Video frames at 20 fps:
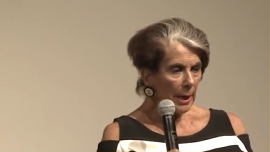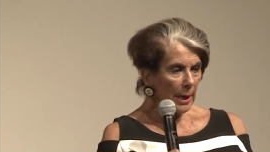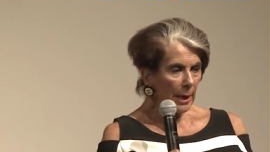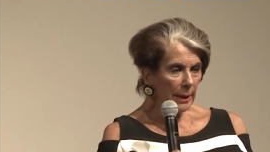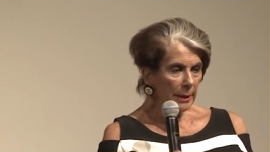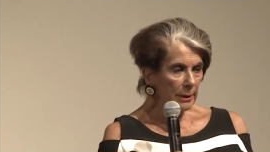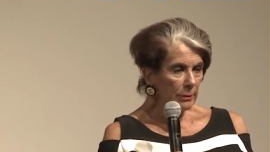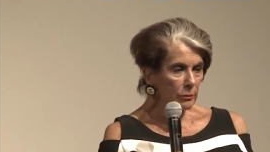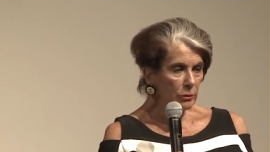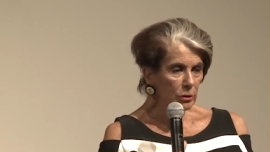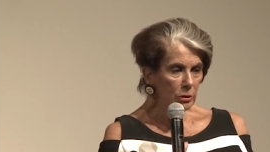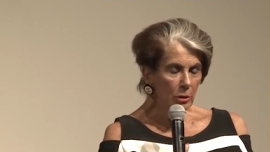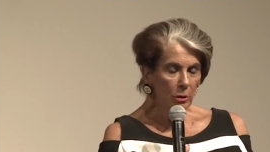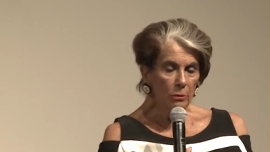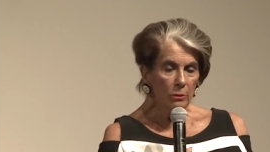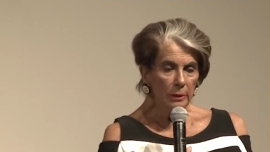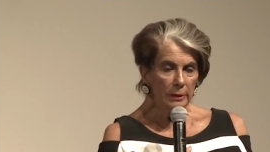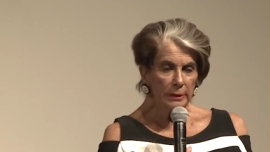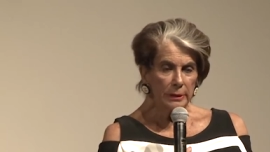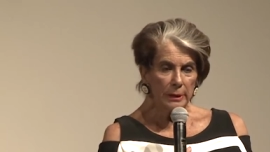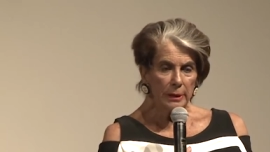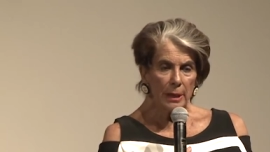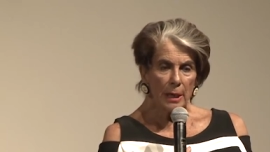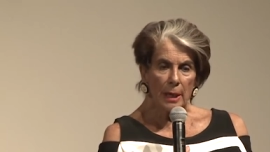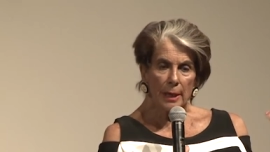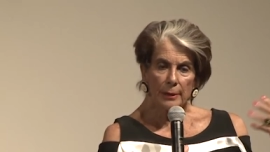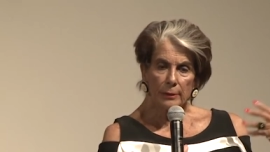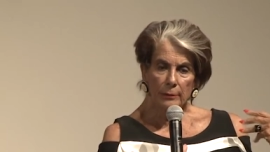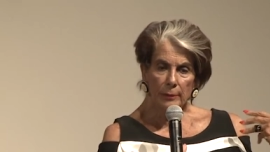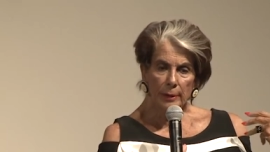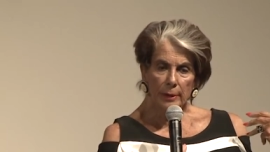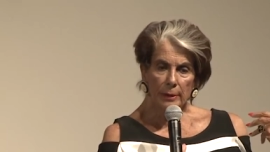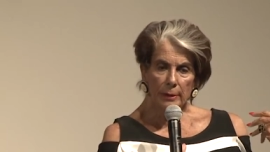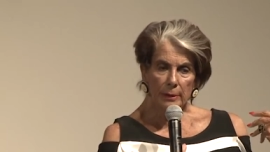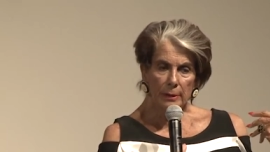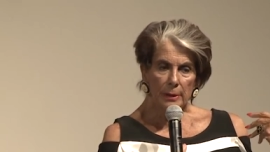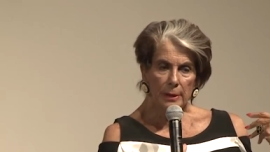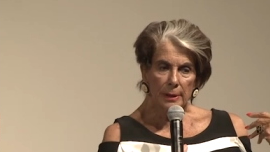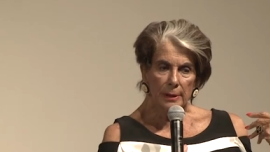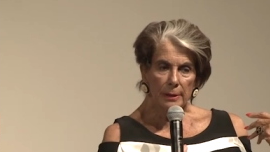And he was totally
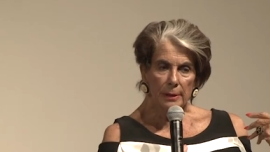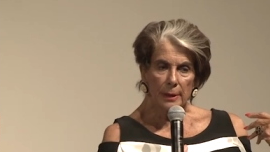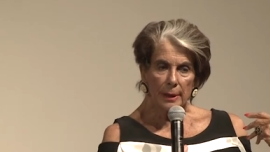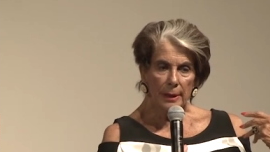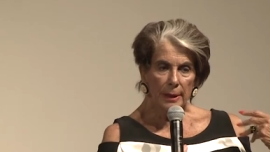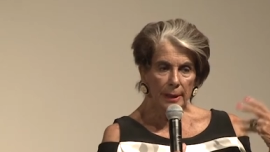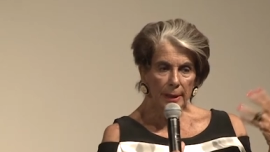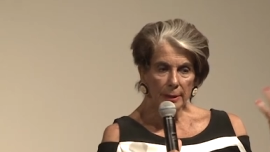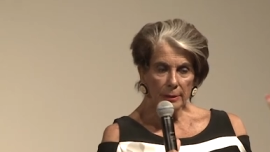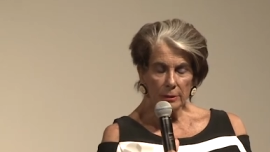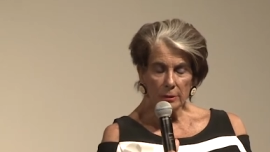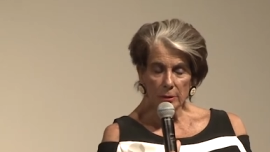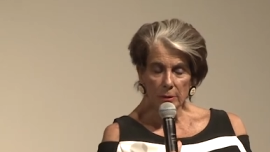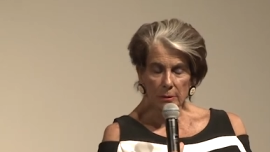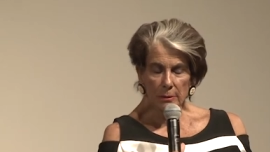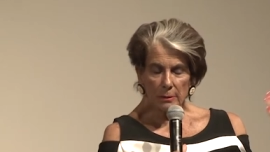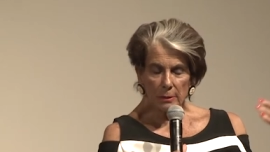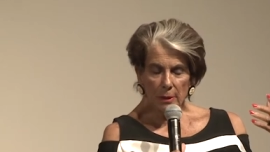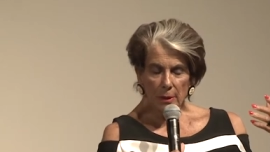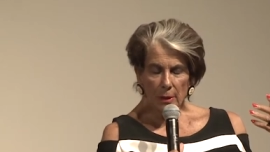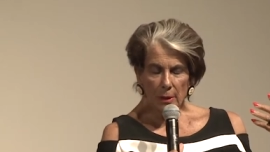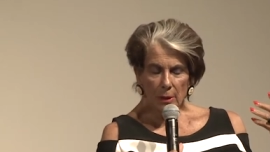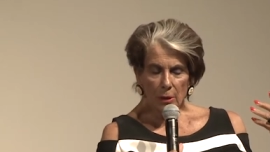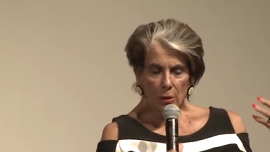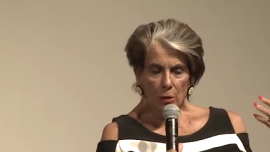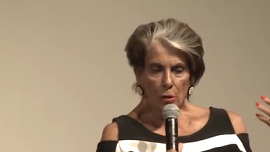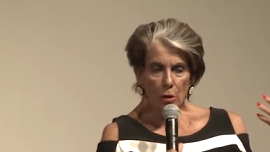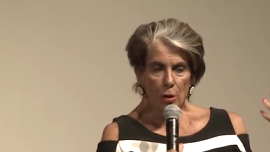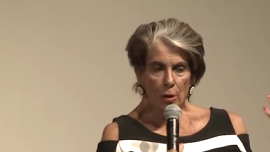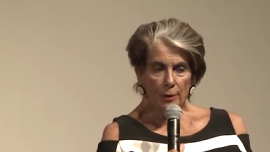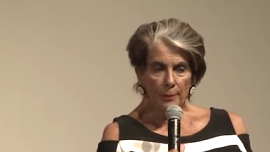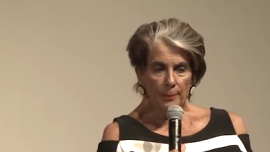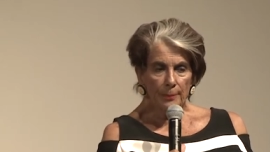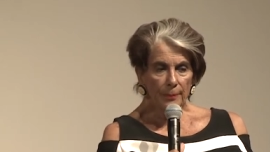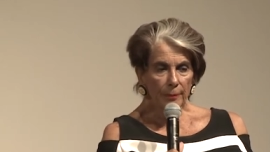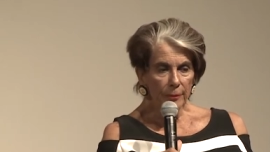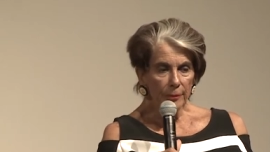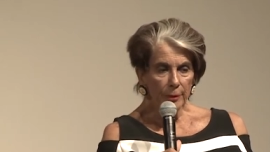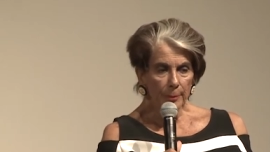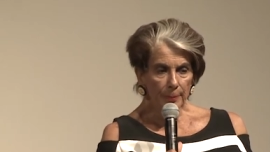dehydrated, and they had to call
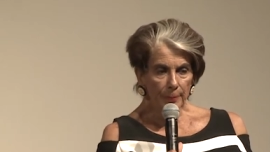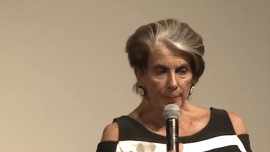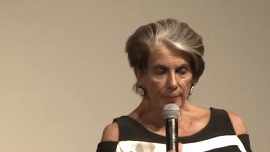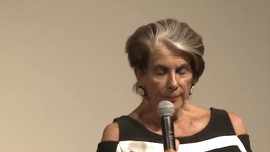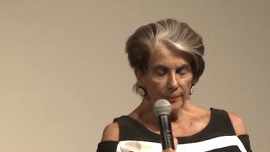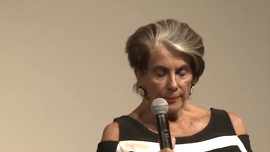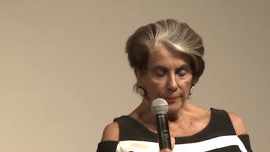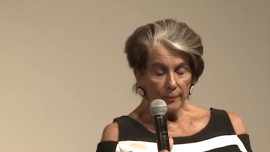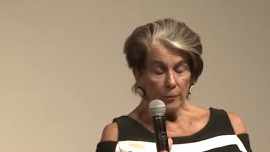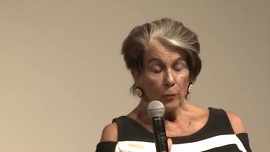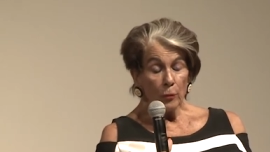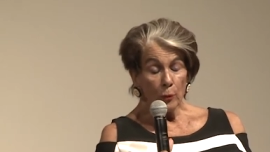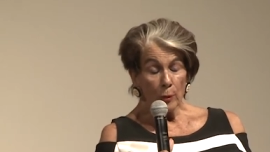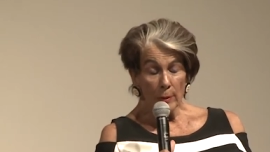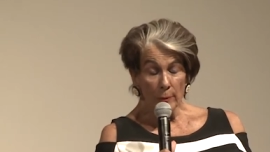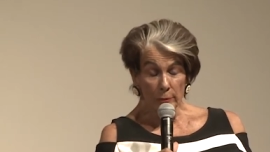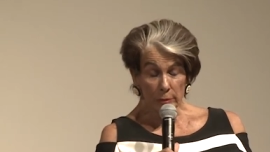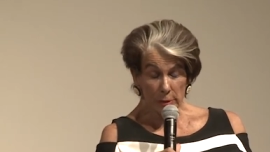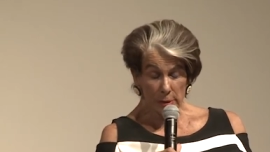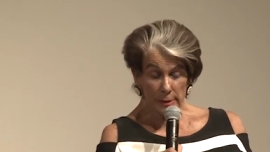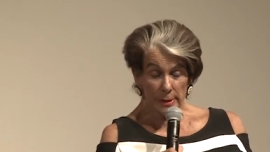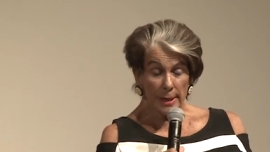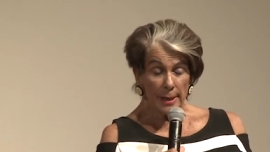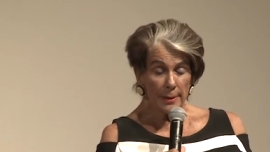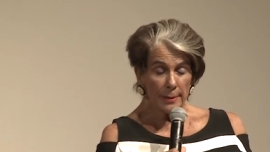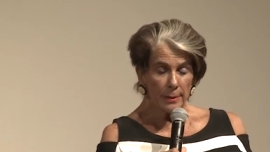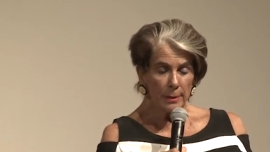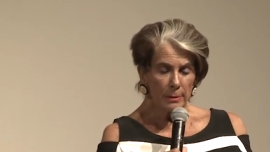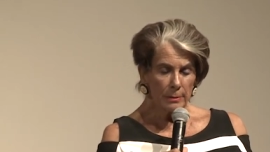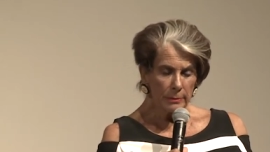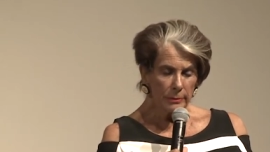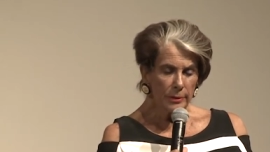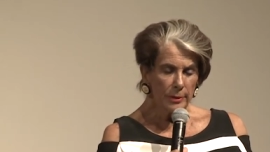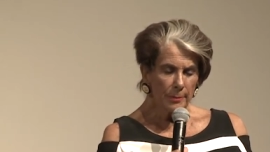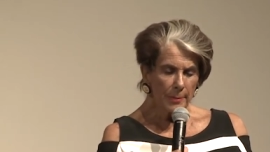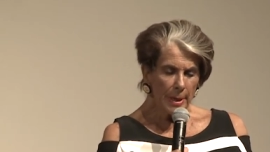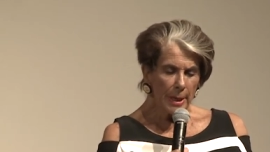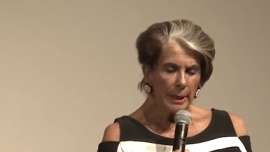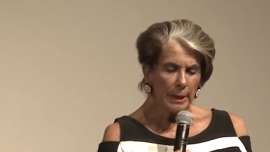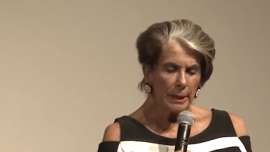the what was then the
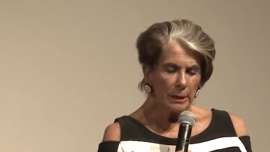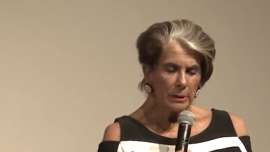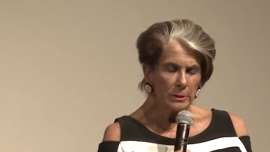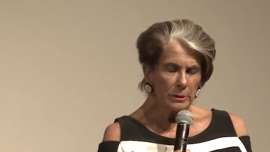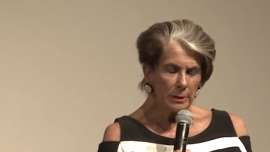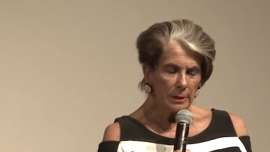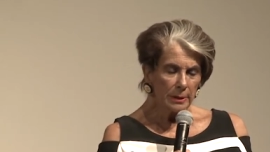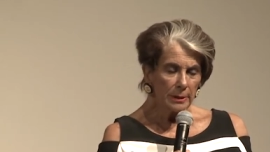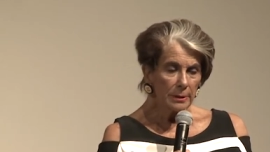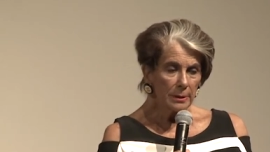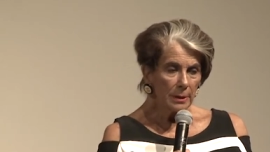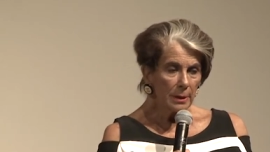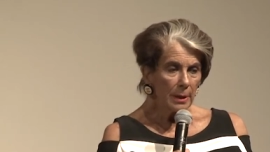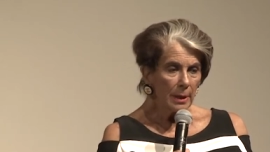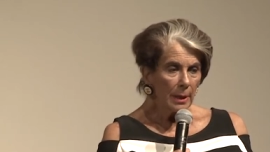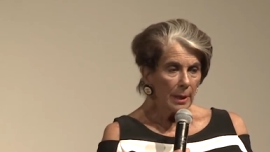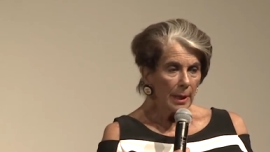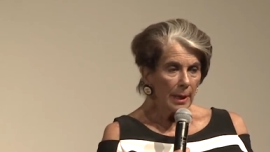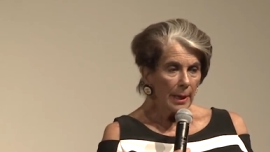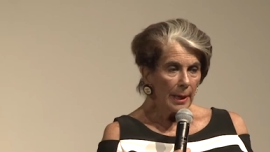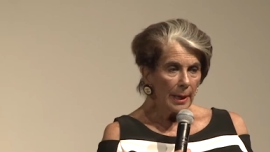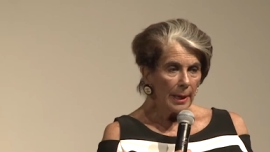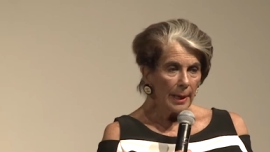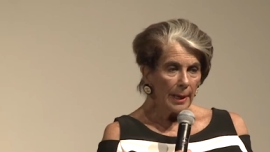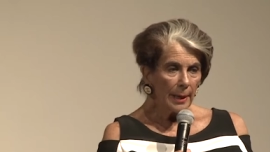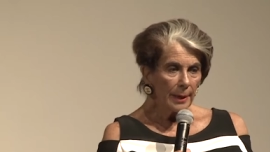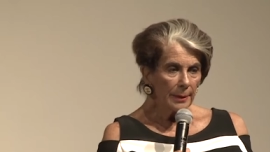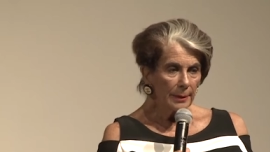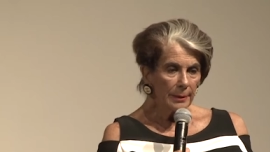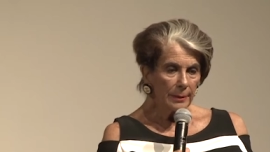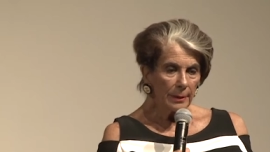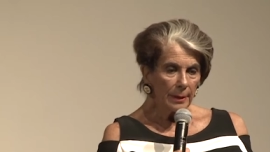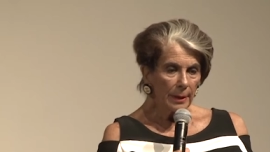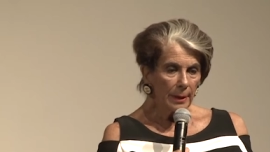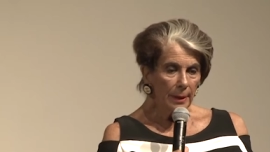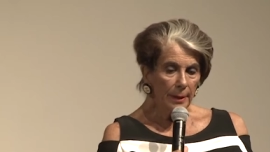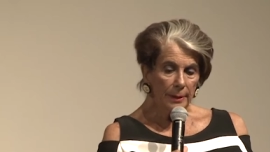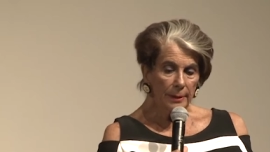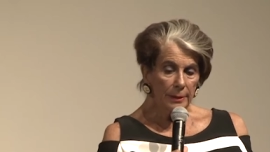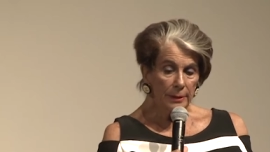medics in, and
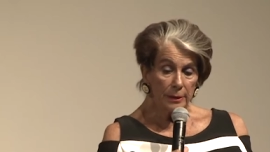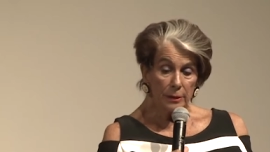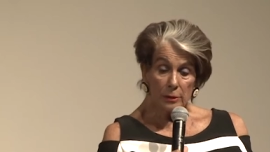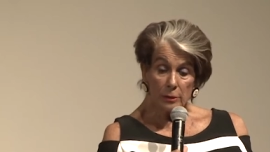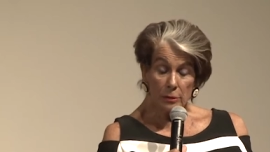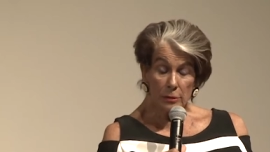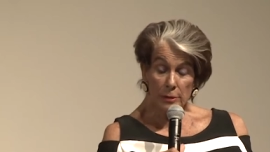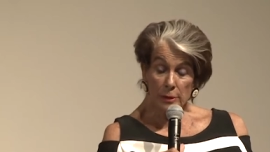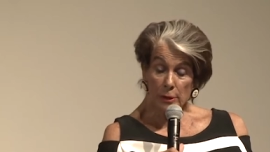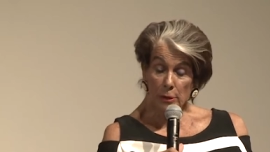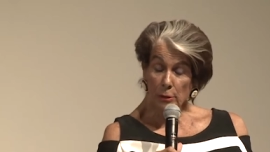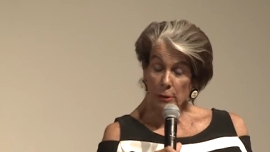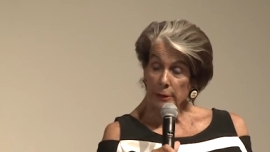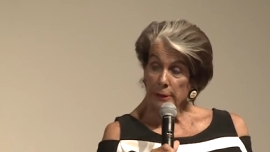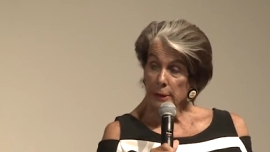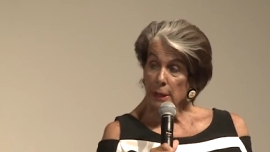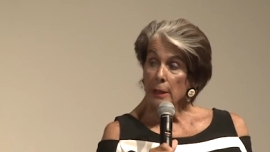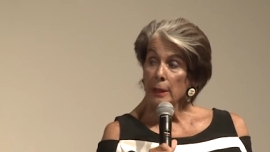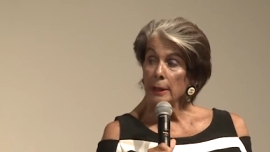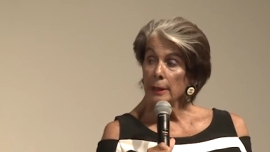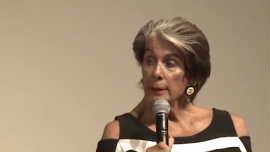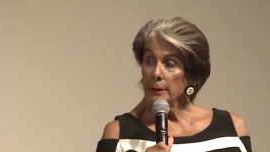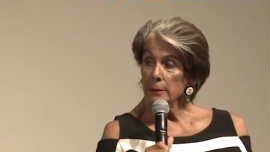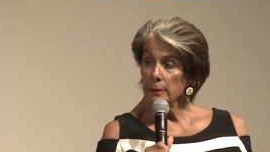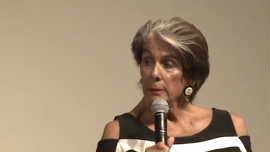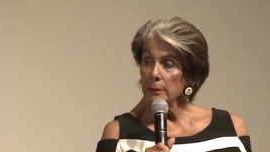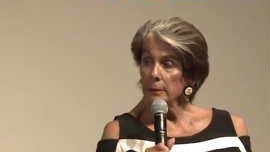he nearly died.